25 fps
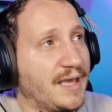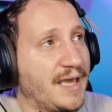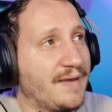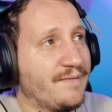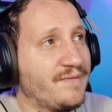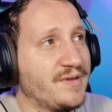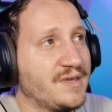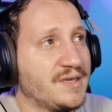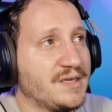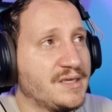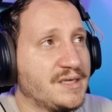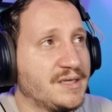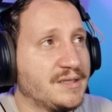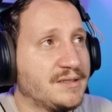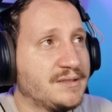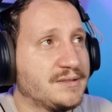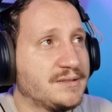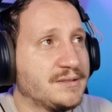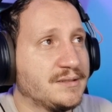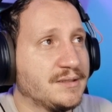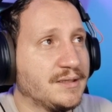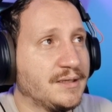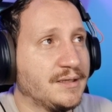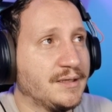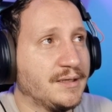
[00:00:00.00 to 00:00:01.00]
having
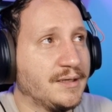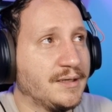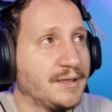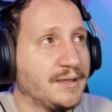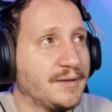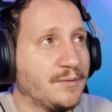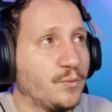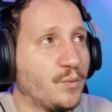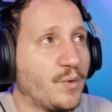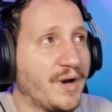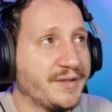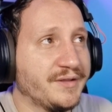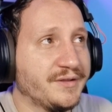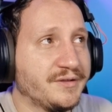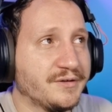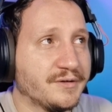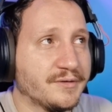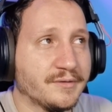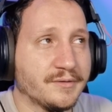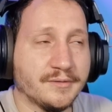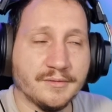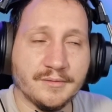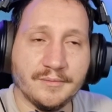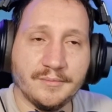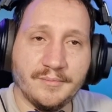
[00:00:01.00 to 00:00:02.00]
it
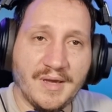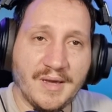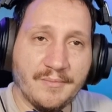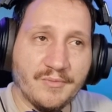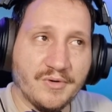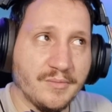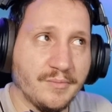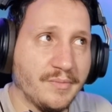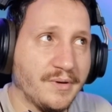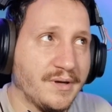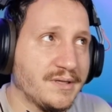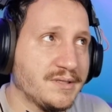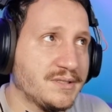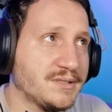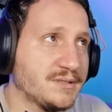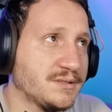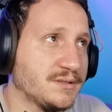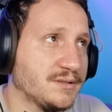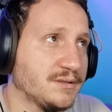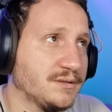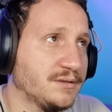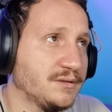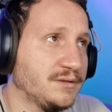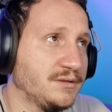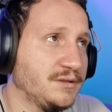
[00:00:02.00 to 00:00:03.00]
wider memory
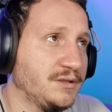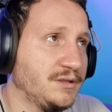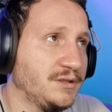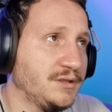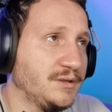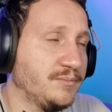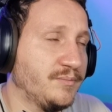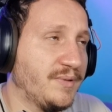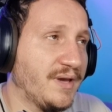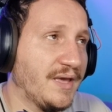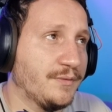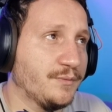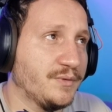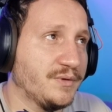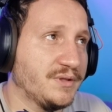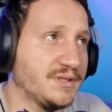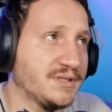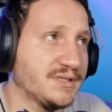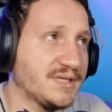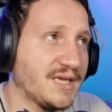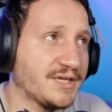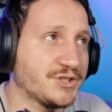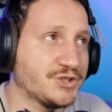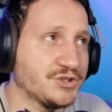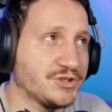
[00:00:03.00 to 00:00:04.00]
bus, the bandwidth
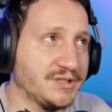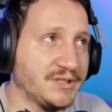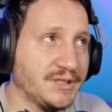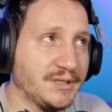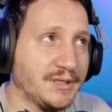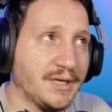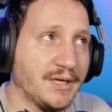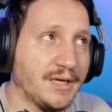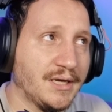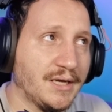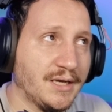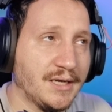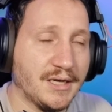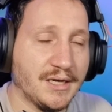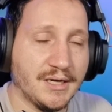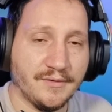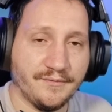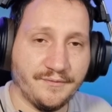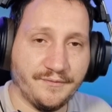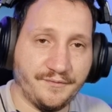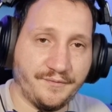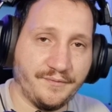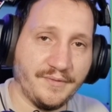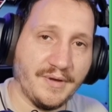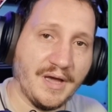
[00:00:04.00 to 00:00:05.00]
is actually
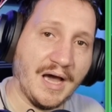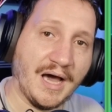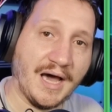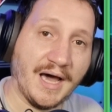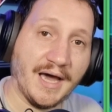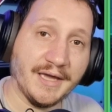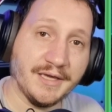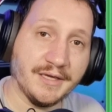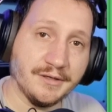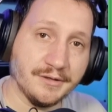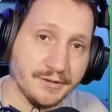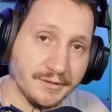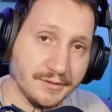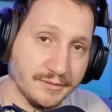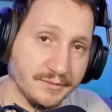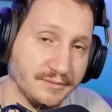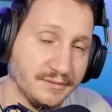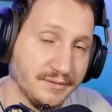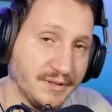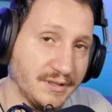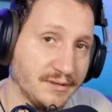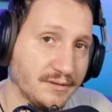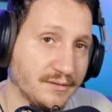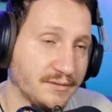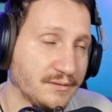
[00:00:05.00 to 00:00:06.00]
higher
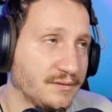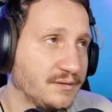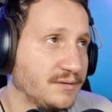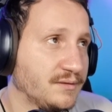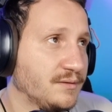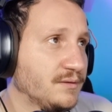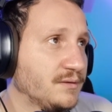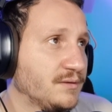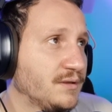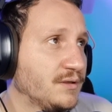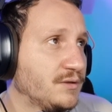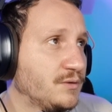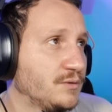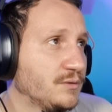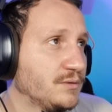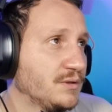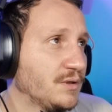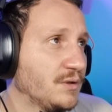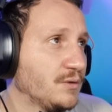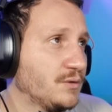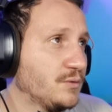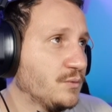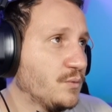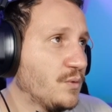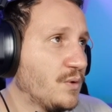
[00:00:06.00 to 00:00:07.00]
than
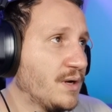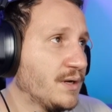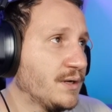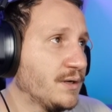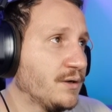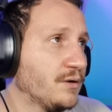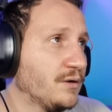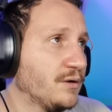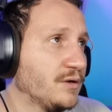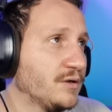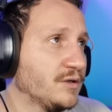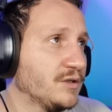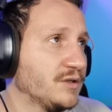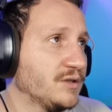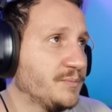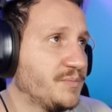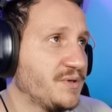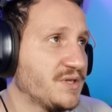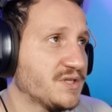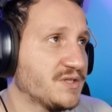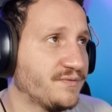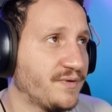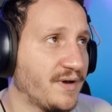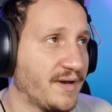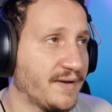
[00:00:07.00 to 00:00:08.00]
the one on the
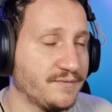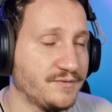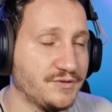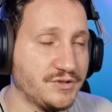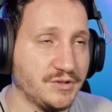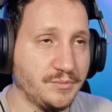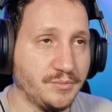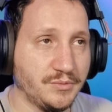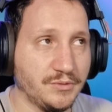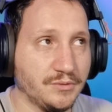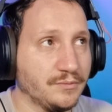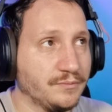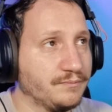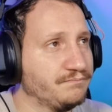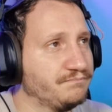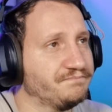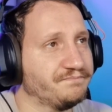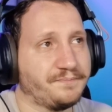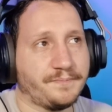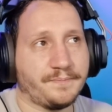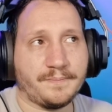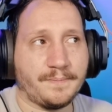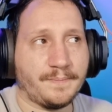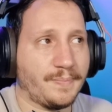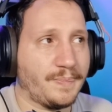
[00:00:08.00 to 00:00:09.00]
PS5 GPU.
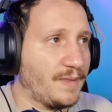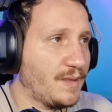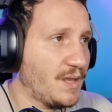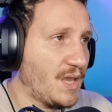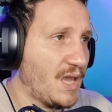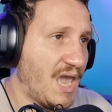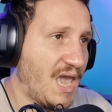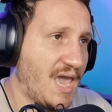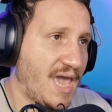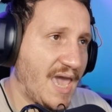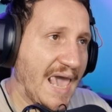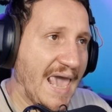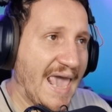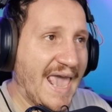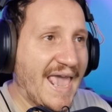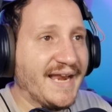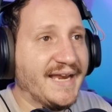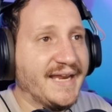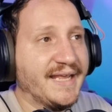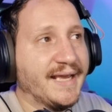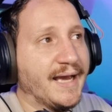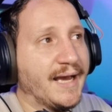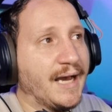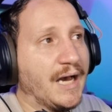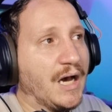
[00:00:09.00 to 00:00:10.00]

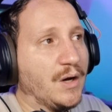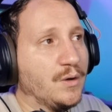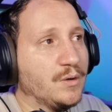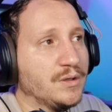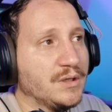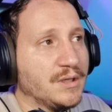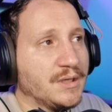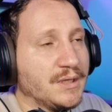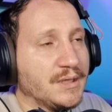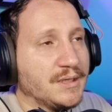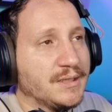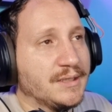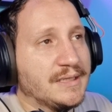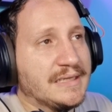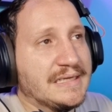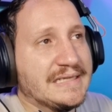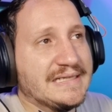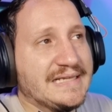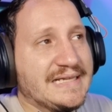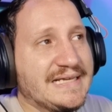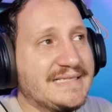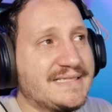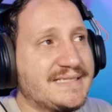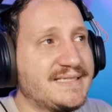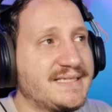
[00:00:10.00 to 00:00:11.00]
Anyhow,
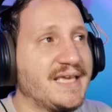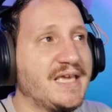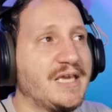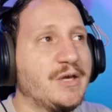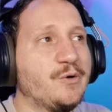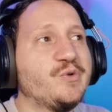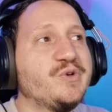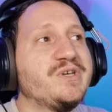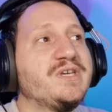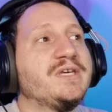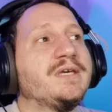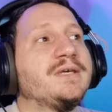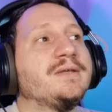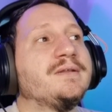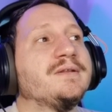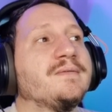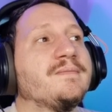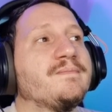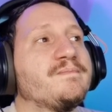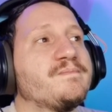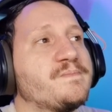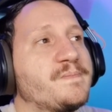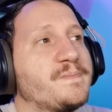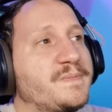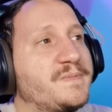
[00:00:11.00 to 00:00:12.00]
let's say we
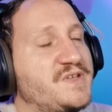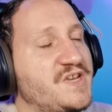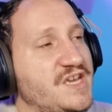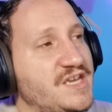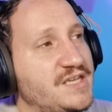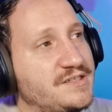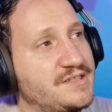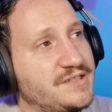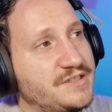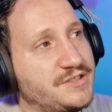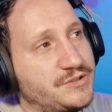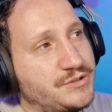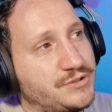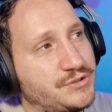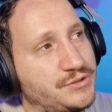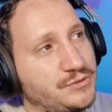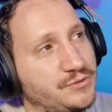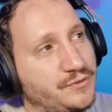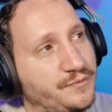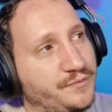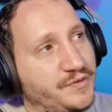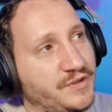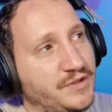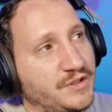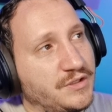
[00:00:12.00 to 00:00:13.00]
take these
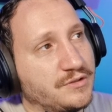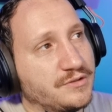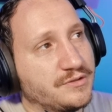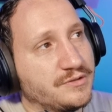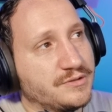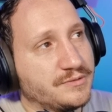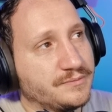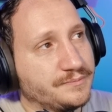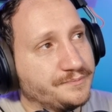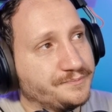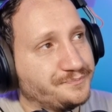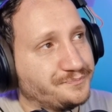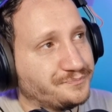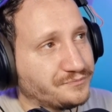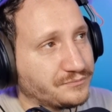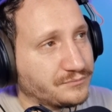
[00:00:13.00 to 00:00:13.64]
two figures